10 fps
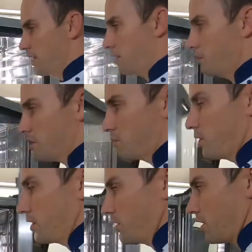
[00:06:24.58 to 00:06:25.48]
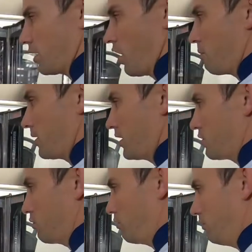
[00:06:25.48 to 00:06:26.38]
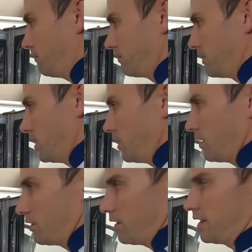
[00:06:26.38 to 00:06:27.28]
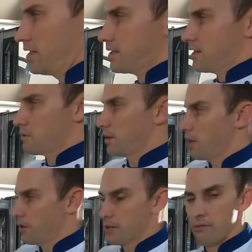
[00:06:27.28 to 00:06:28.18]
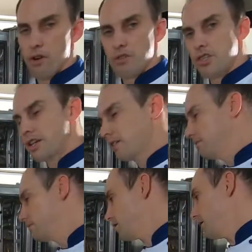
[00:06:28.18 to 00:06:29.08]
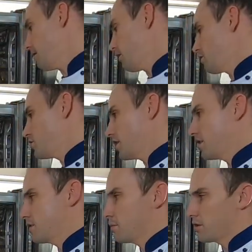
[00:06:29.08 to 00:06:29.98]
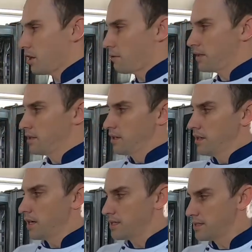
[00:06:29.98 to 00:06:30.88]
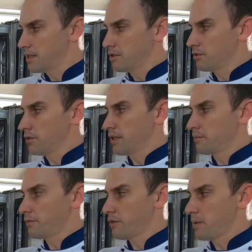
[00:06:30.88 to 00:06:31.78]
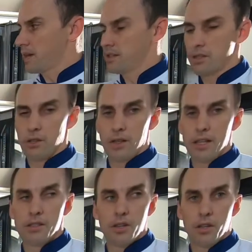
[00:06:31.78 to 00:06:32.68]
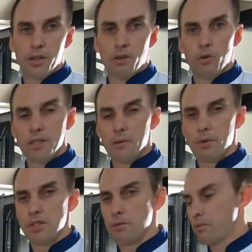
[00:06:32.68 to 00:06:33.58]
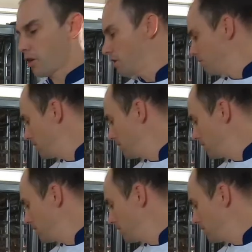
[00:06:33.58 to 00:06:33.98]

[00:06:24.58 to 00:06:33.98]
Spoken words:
At which point you can open the door. In this case, we're loading roast chicken, so our roast chickens would go in. It's signaling for me to insert the core temperature probe,